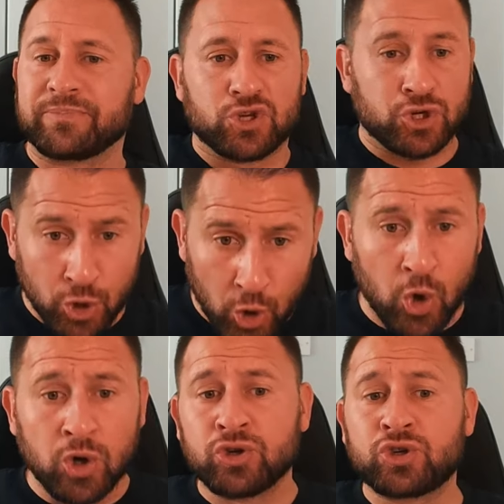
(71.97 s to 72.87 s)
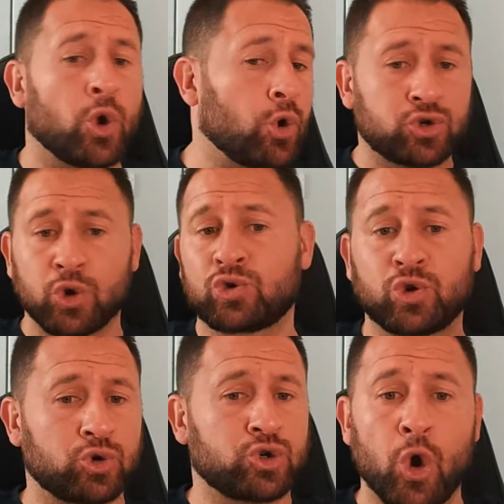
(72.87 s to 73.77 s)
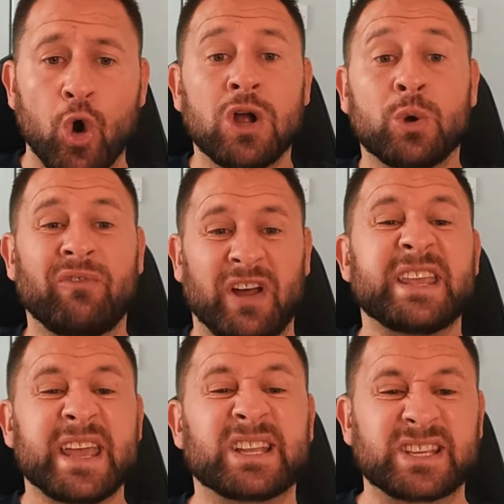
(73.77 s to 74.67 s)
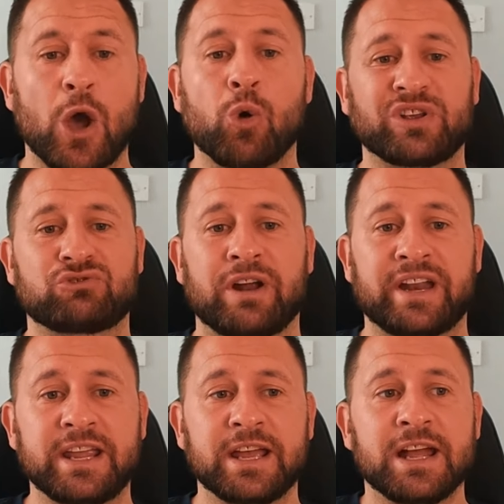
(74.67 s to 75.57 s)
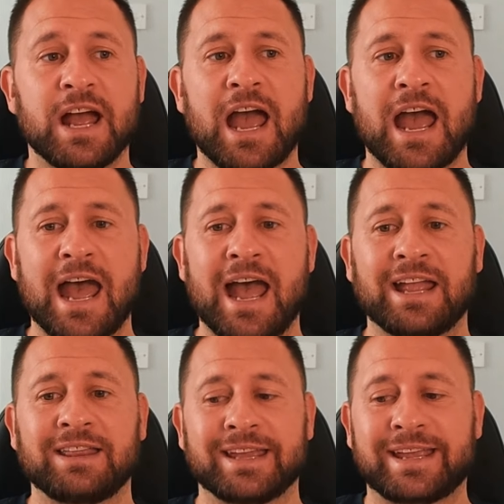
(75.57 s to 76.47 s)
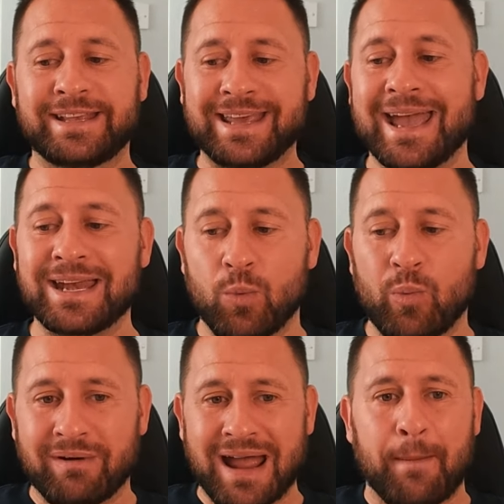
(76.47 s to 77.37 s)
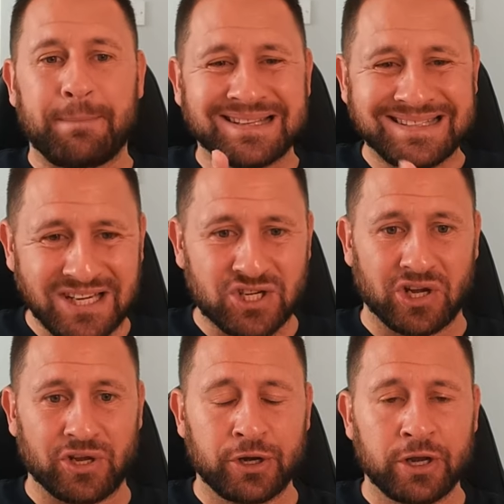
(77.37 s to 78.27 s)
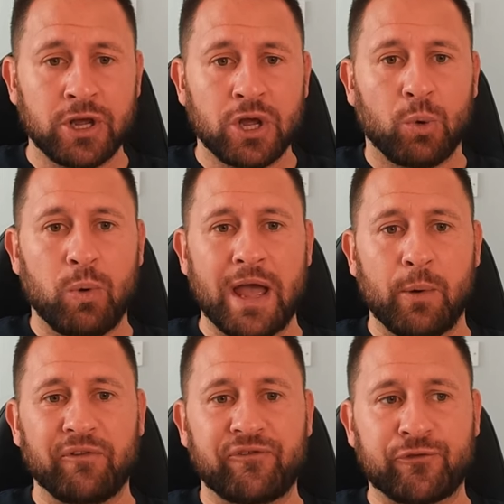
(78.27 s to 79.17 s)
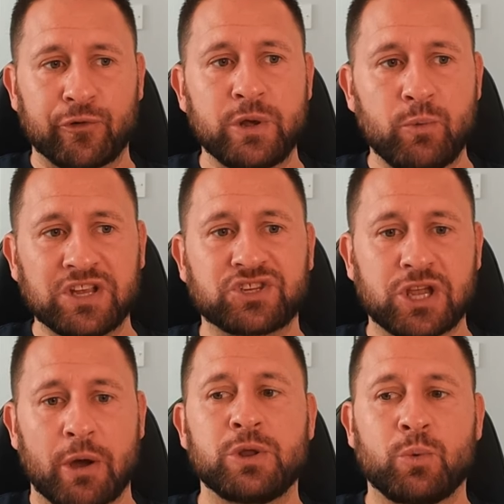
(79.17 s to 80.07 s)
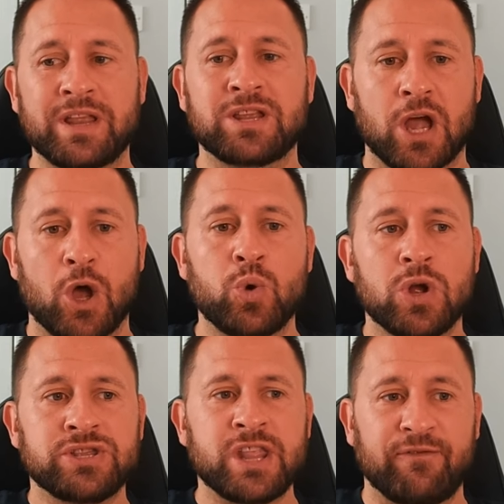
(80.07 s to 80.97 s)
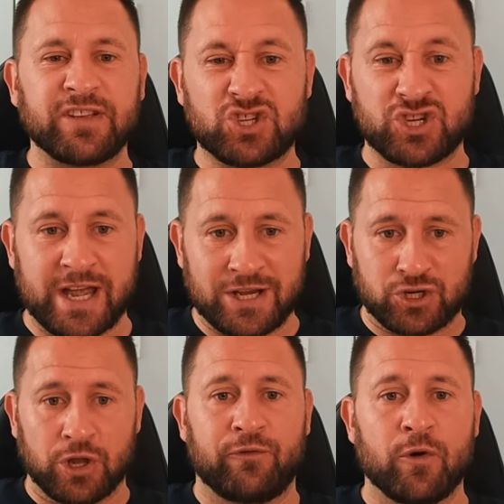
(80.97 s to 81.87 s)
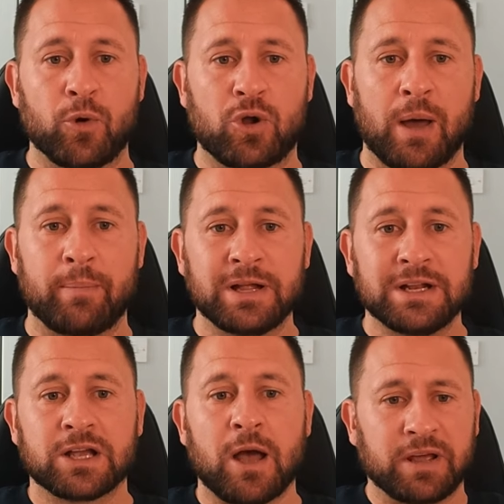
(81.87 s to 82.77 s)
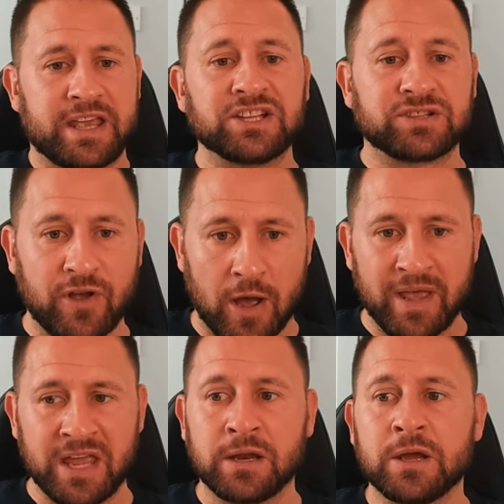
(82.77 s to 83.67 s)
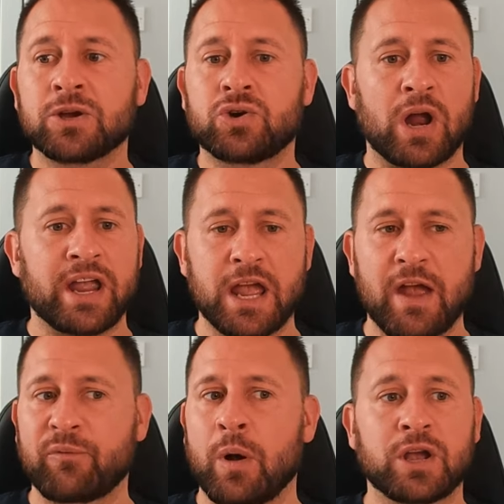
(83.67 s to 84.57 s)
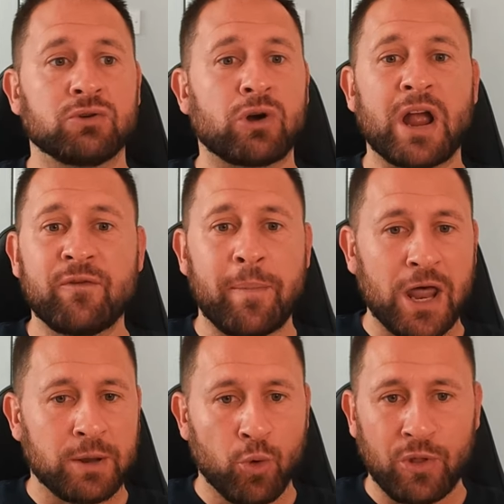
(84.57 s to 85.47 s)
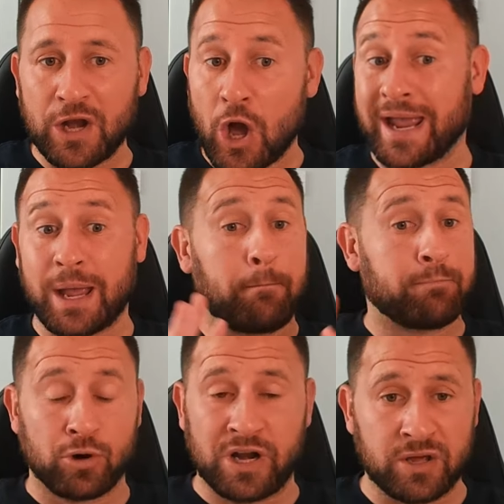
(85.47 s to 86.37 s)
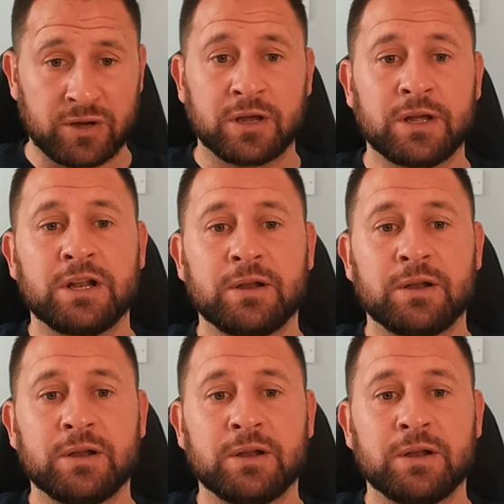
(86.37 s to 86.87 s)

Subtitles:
Sure. We've had a year to get all this ready. And again, we're at a position where with 3 weeks to go in the window, nothing's changed at the football club. A couple of kids have come in, great. Everyone can rave about them all they like, brilliant.